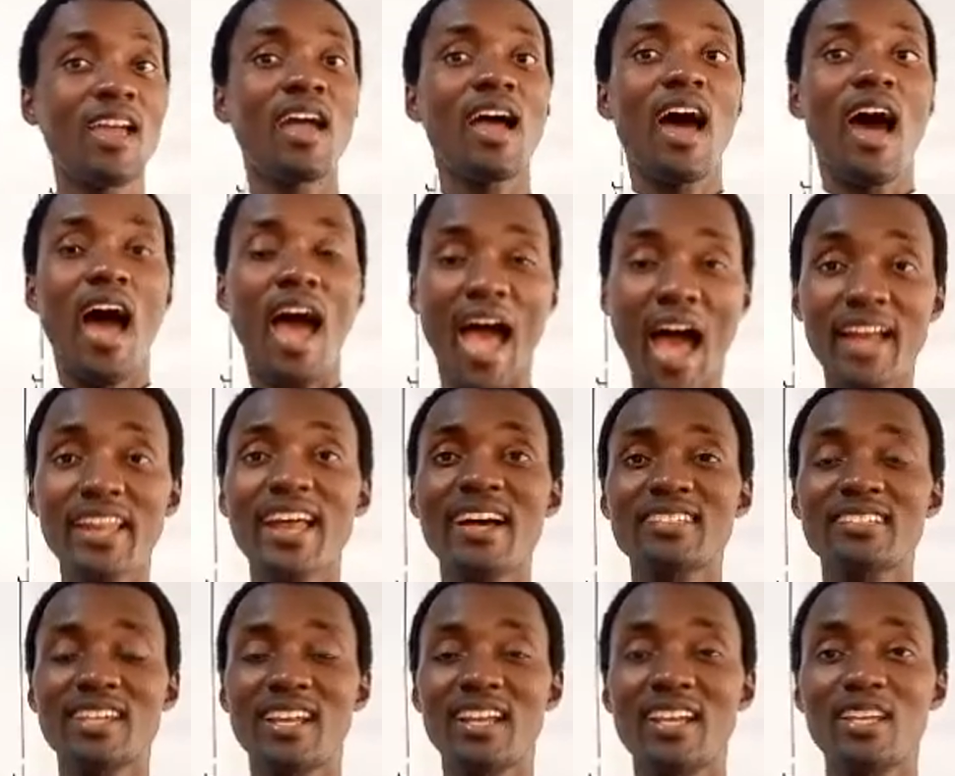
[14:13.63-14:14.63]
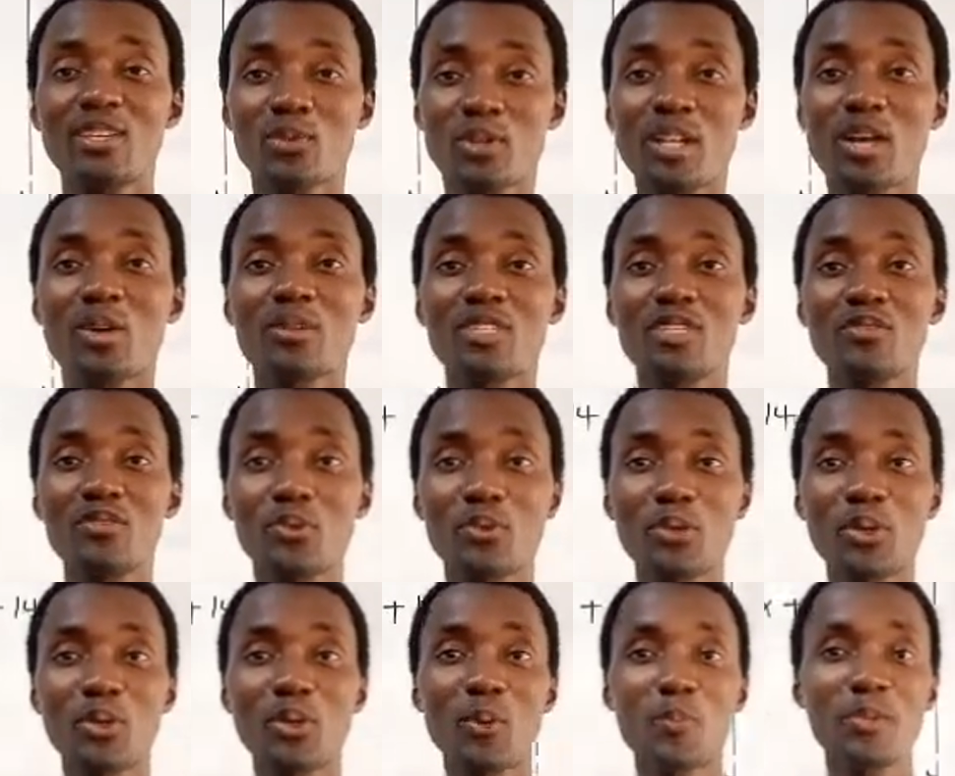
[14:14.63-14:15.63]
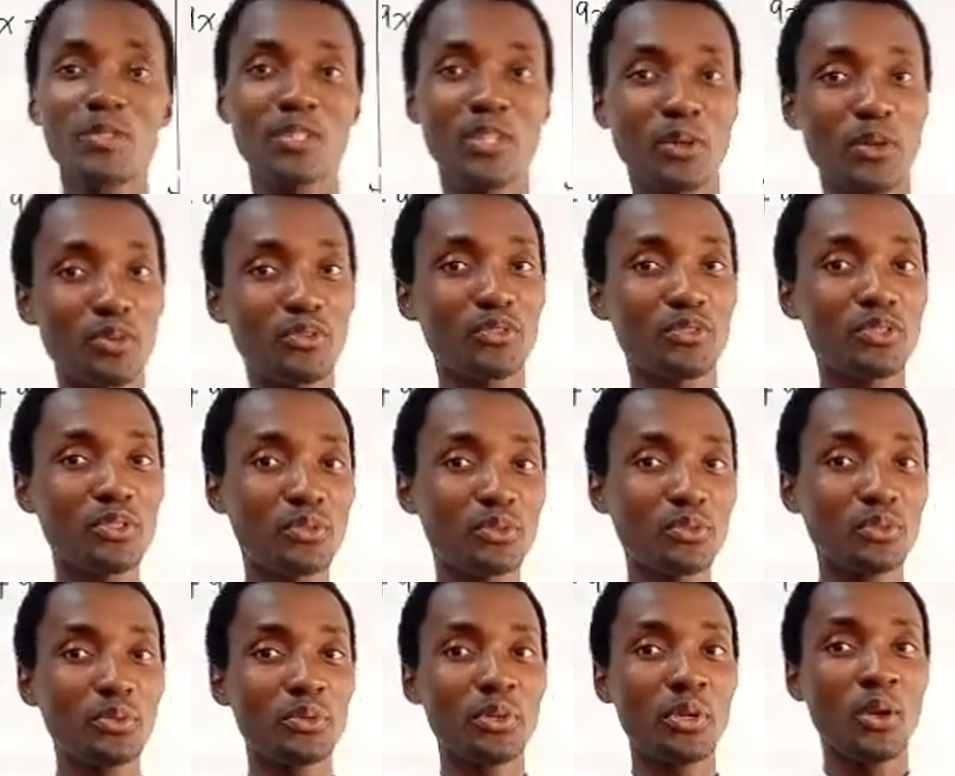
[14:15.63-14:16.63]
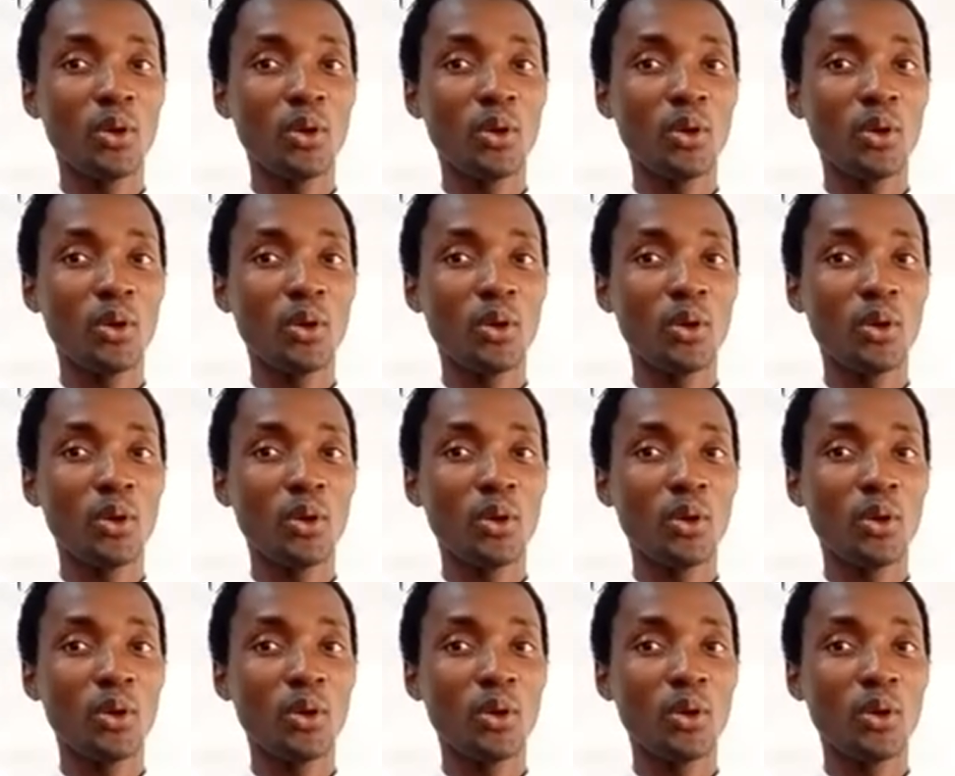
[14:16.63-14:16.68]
I had that challenge when I was even growing up in secondary school.